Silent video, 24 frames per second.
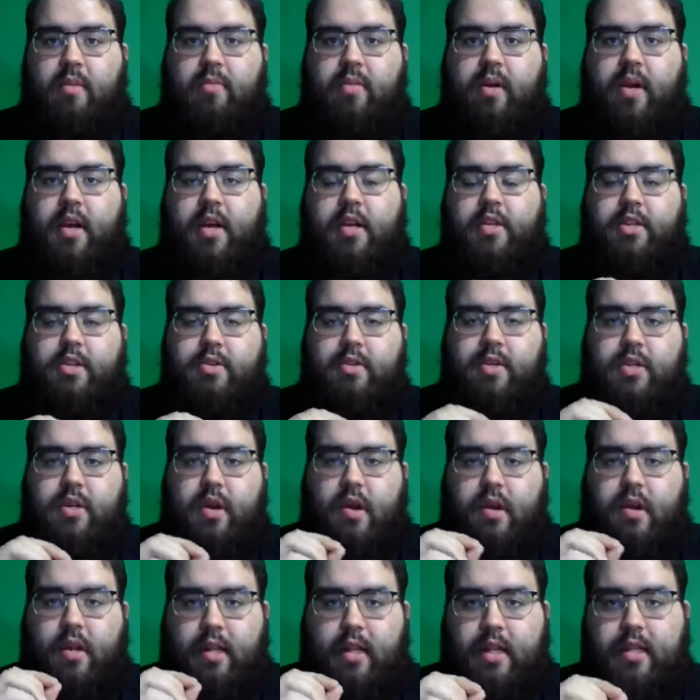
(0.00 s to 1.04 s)
because you
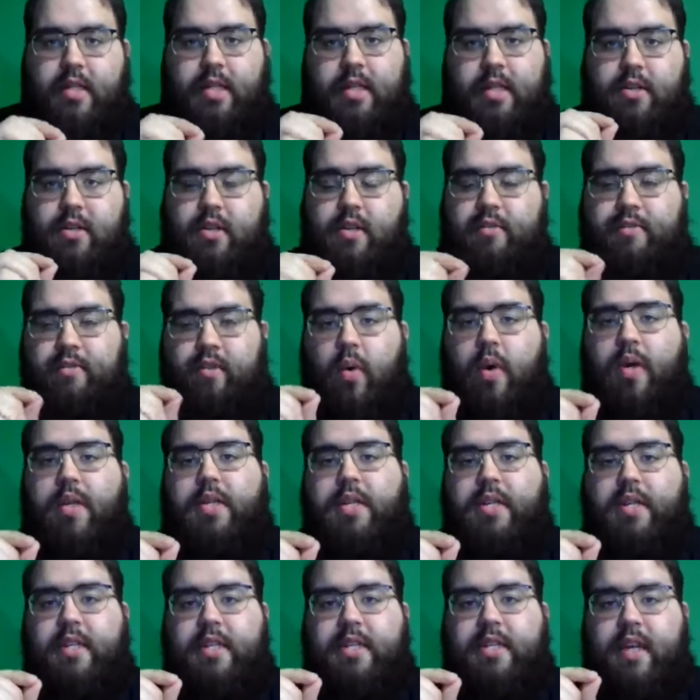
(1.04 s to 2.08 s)
start to listen to the
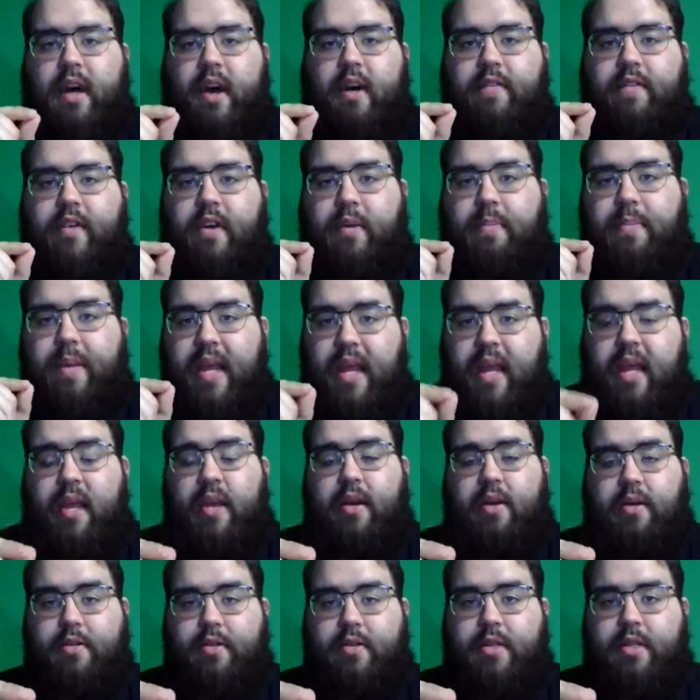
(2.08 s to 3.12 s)
voices of your
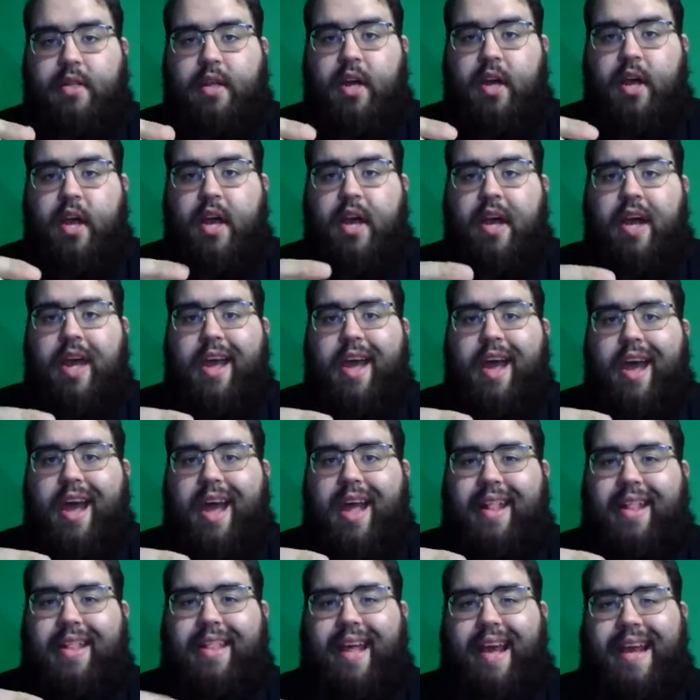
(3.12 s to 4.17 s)
peers,
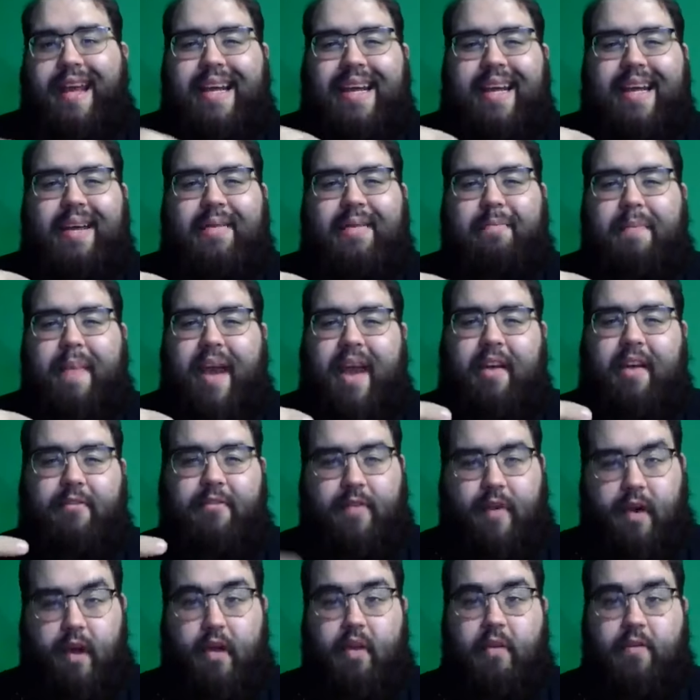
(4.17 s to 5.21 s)
and they make
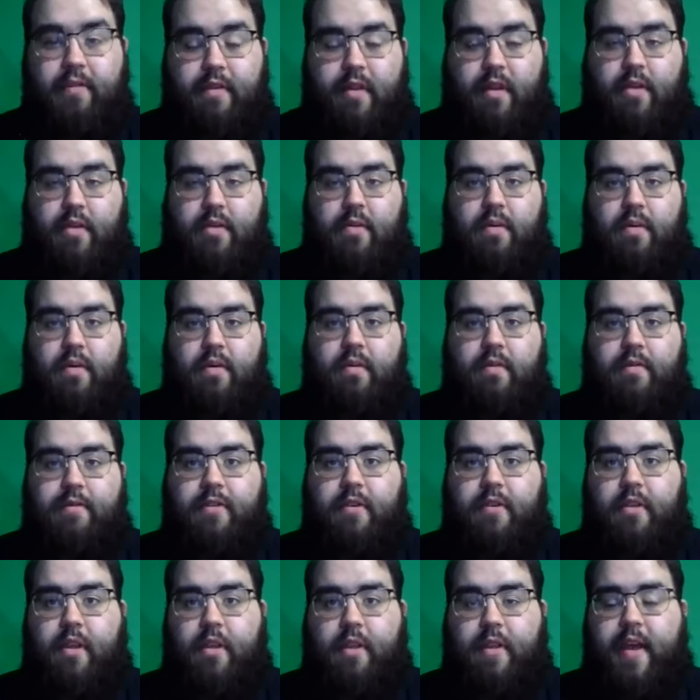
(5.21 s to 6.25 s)
fun of you
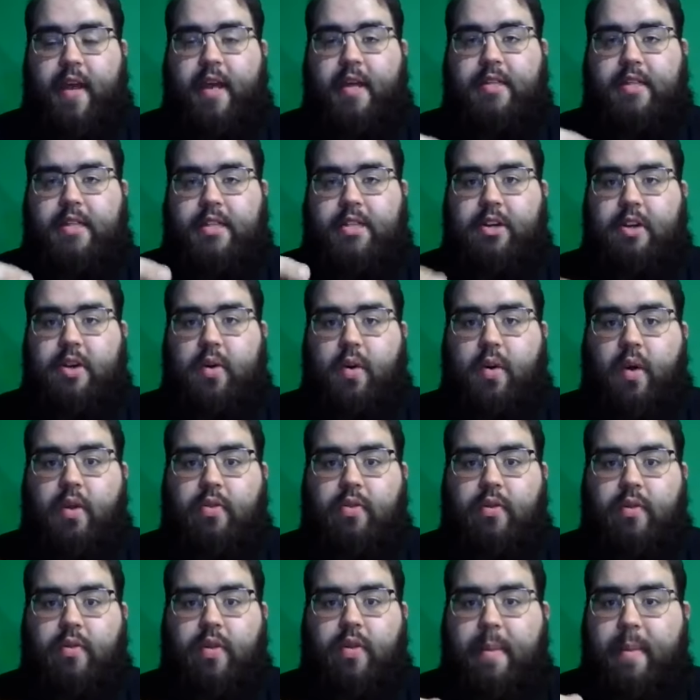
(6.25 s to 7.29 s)
for the things that you're
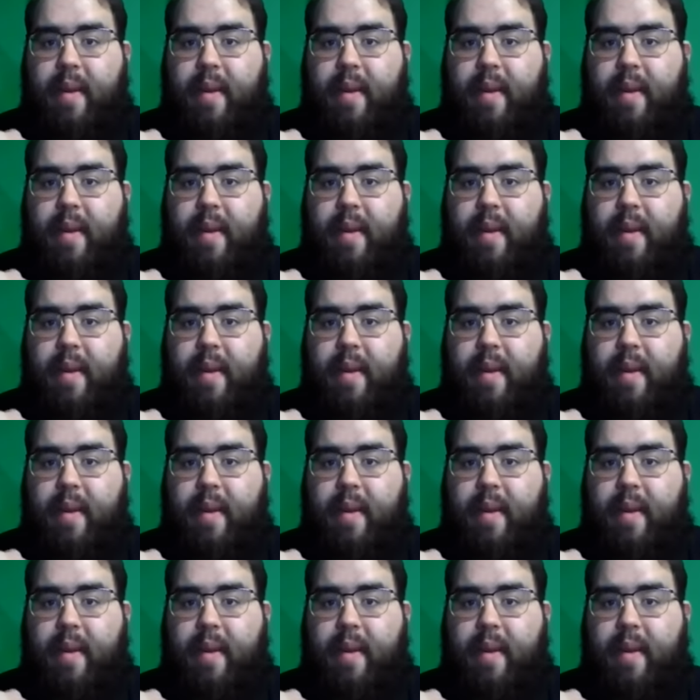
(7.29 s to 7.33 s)
going through.